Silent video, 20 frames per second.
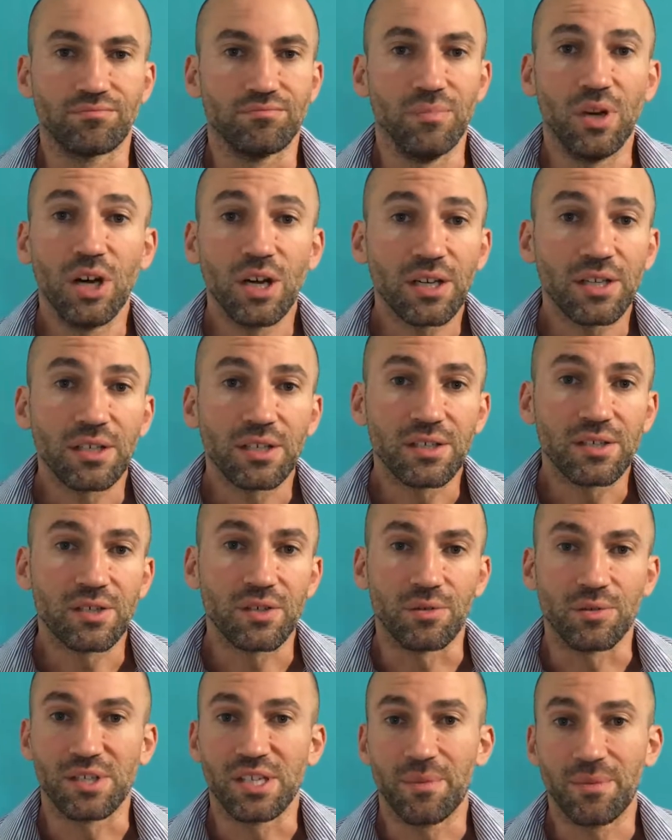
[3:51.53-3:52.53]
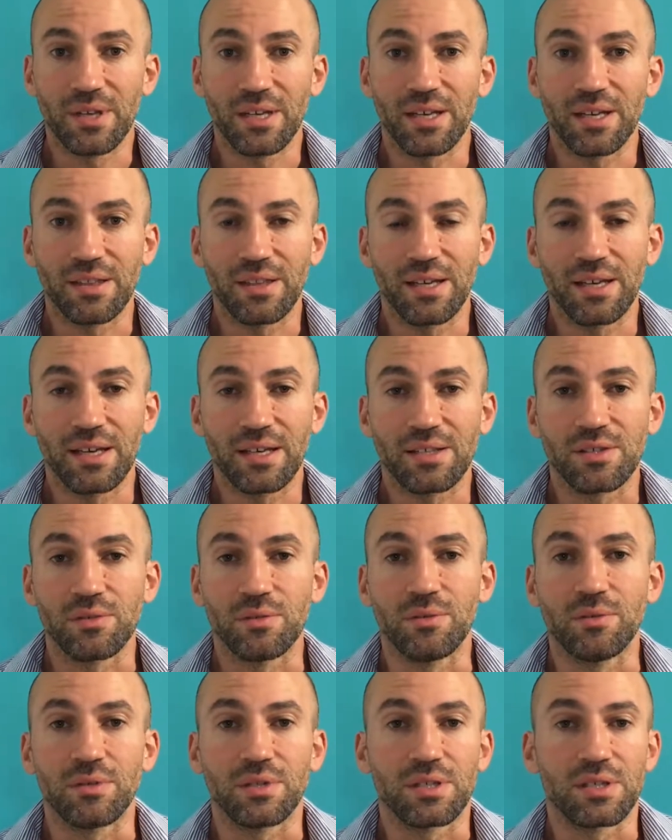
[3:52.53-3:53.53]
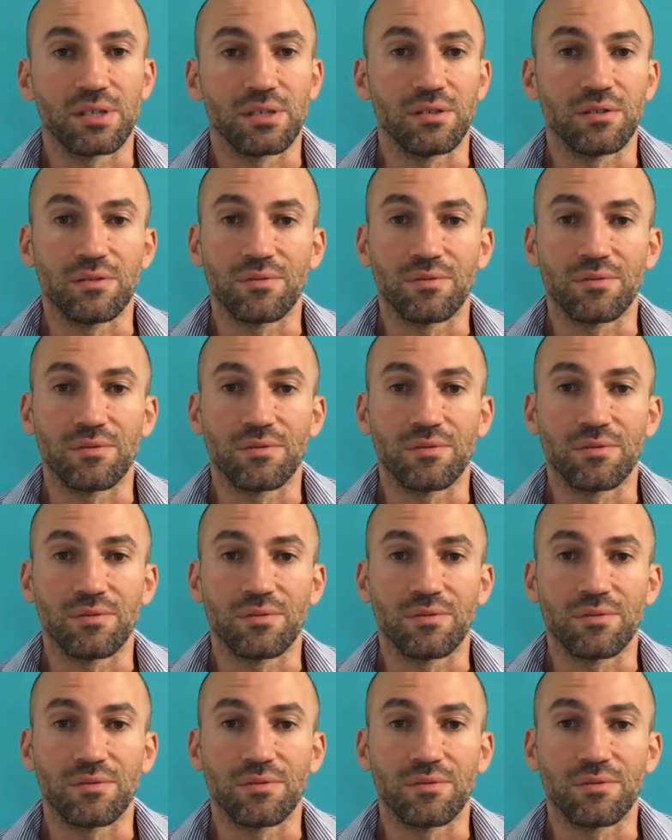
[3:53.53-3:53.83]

market or something like that, or it's